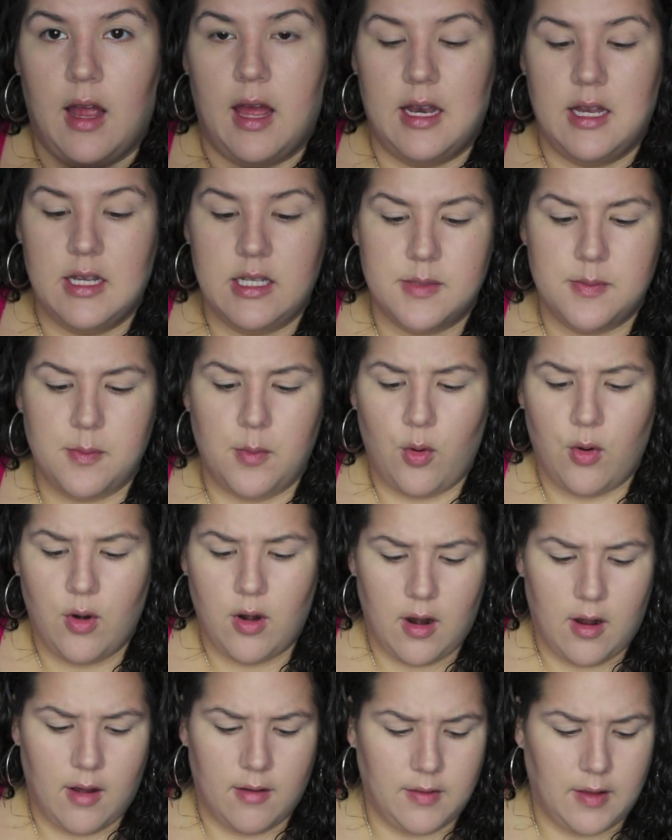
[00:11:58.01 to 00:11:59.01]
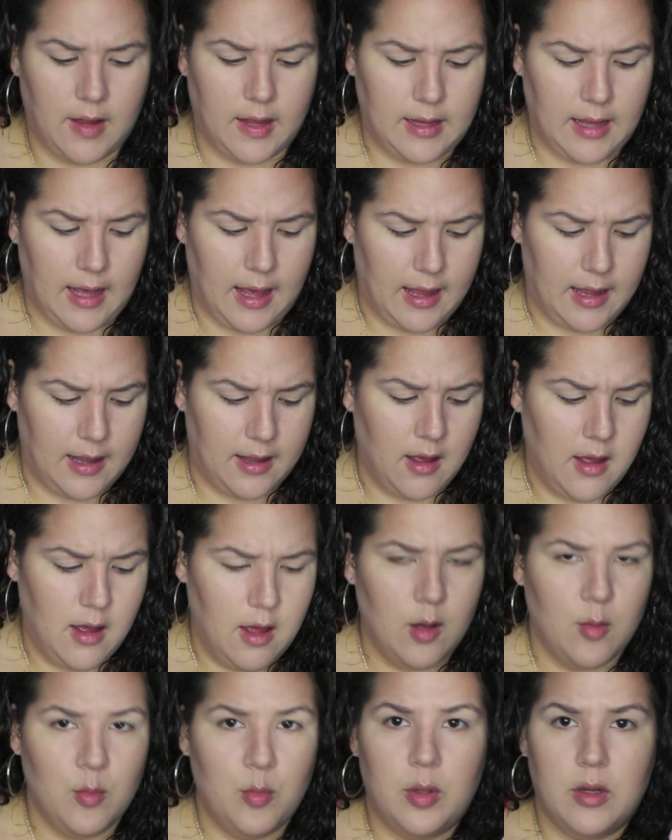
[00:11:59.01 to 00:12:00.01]
And it's more of like a
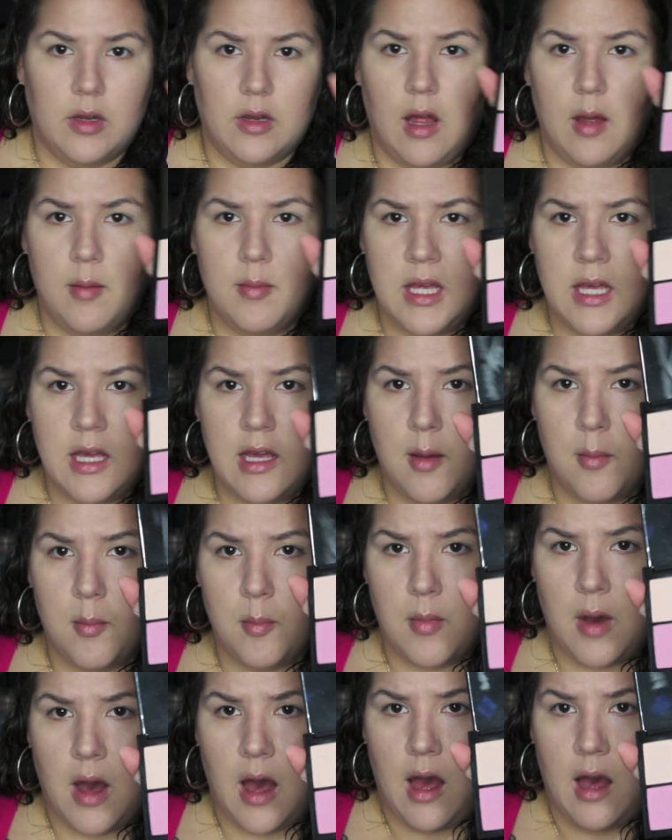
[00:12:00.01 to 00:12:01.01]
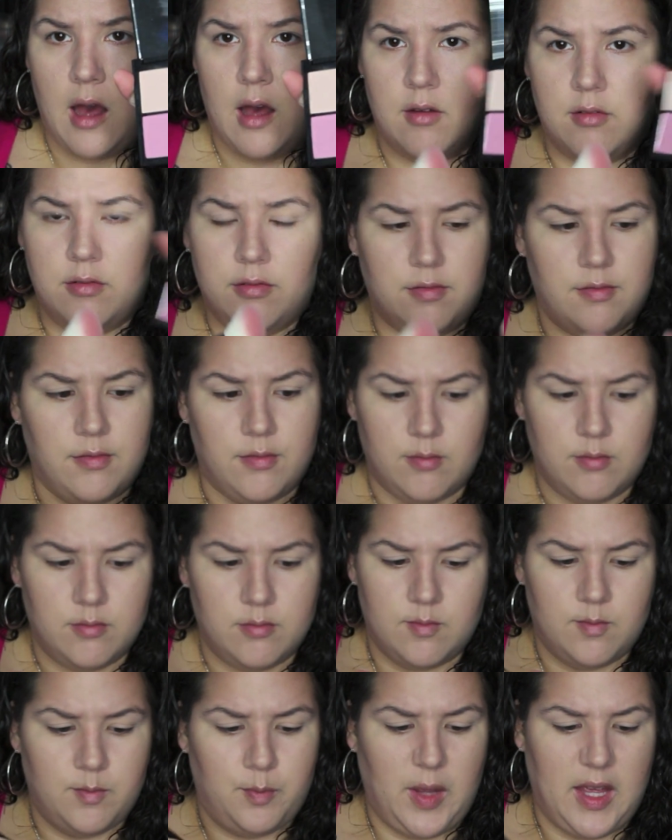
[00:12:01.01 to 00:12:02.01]
plummy mauve
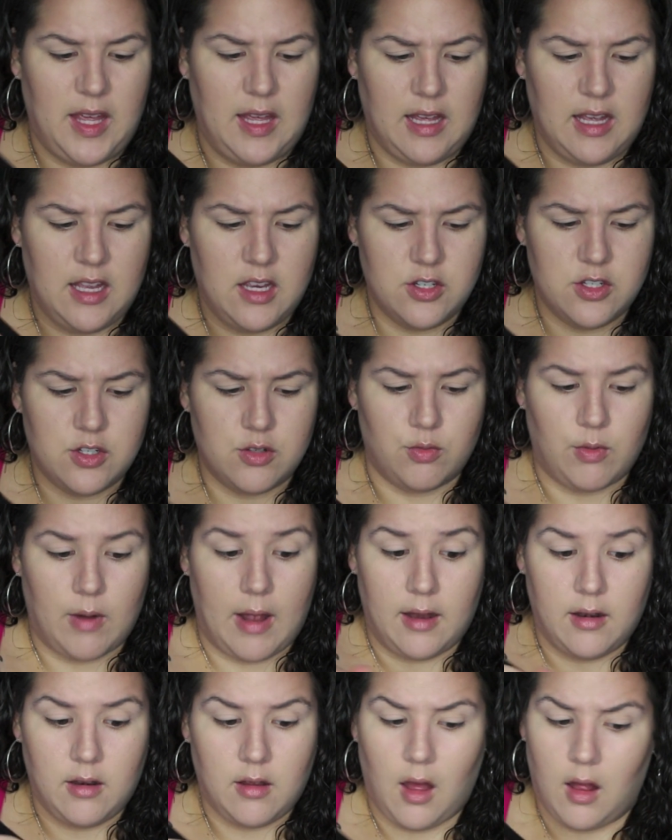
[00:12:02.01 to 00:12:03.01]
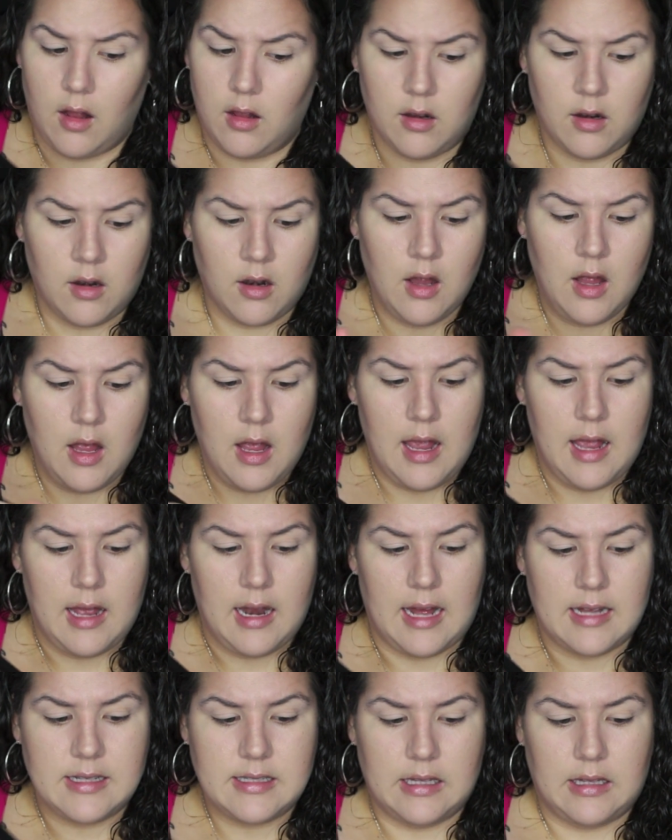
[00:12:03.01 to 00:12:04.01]
pinkish red color. It
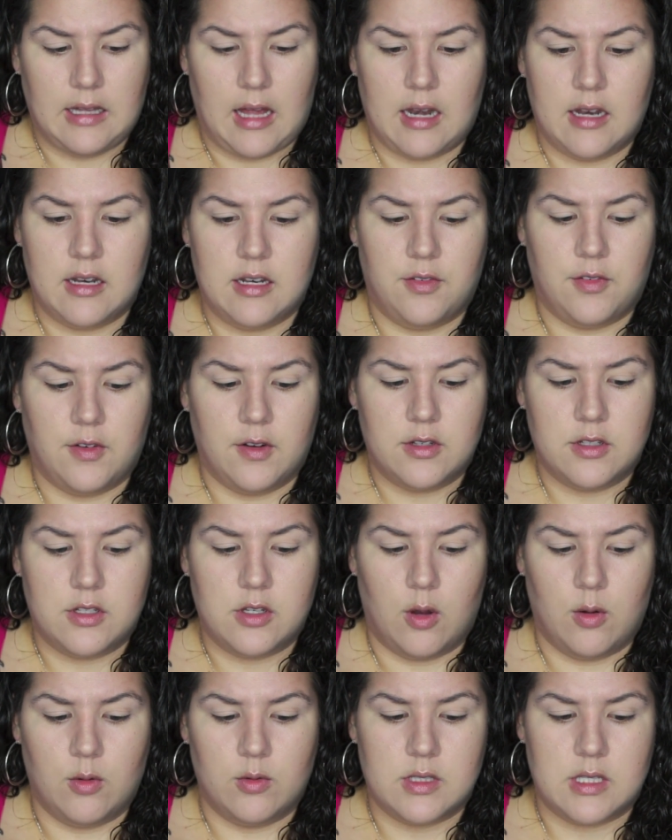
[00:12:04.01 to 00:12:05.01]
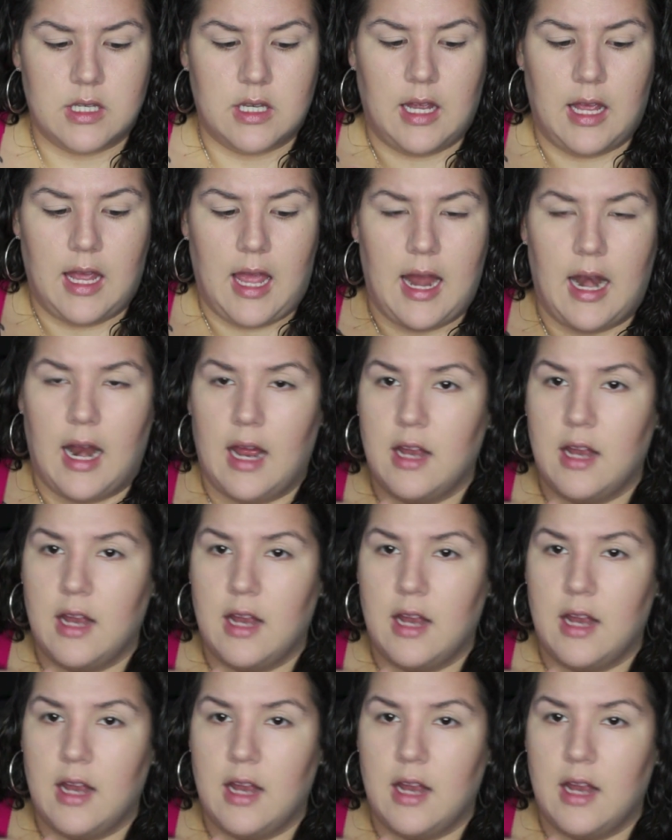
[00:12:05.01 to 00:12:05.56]
has a lot of different tones in it, and